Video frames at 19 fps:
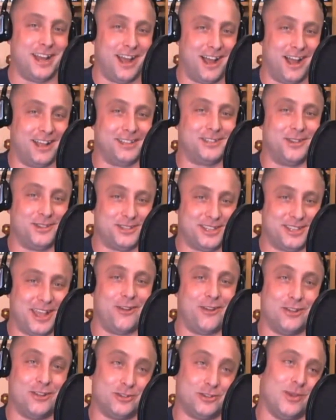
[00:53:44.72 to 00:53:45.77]
console
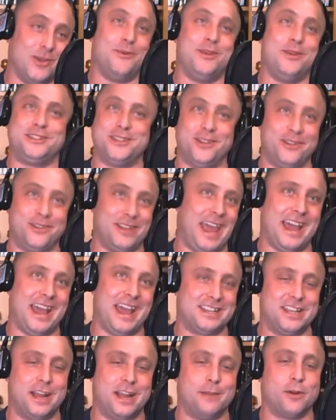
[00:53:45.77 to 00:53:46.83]
seller this week. We sold
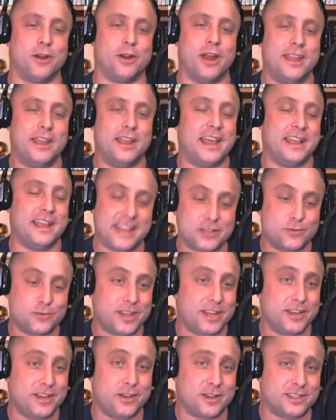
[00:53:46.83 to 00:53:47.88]
X number. And that's
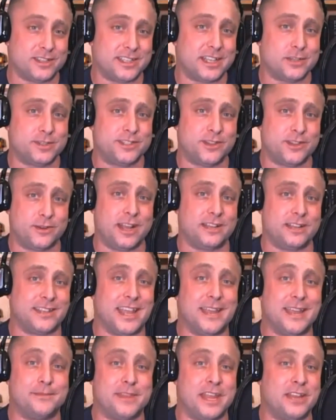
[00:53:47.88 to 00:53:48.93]
what they do, because that's what Sony does.
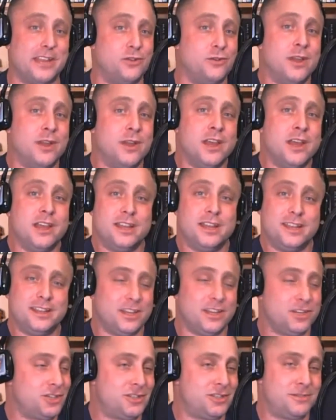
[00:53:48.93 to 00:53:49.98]
They do
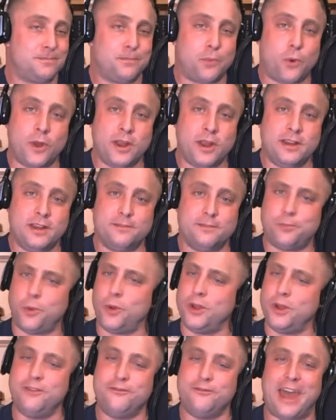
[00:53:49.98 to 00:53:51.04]
just point
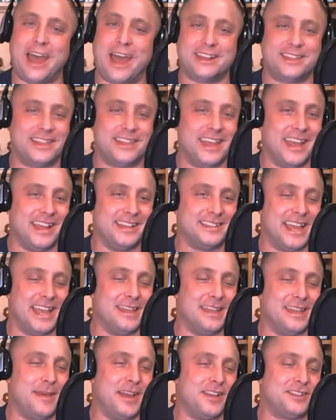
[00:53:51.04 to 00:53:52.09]
of fact things,
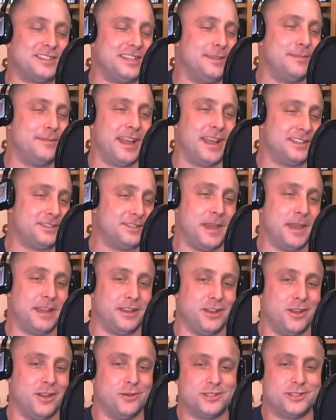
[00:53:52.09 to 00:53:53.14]
and they make it seem like it's big
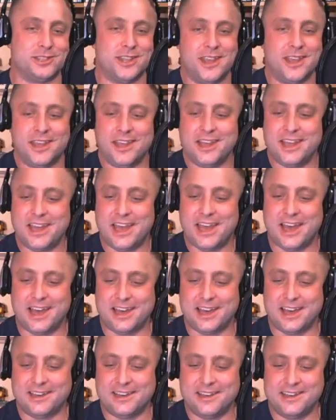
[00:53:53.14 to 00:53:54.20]
news.
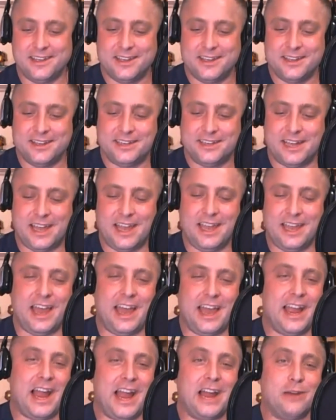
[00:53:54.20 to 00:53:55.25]
I
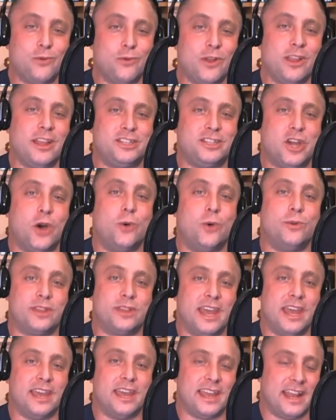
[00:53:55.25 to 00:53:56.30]
really don't
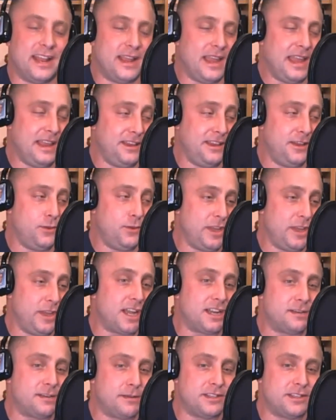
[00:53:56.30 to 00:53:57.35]
think, and we
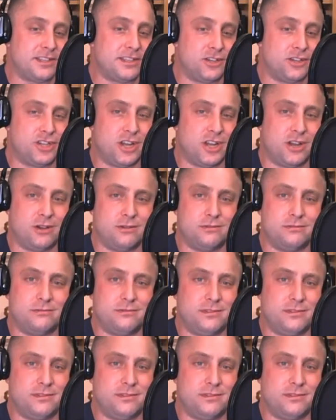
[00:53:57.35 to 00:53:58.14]
talked about this on the show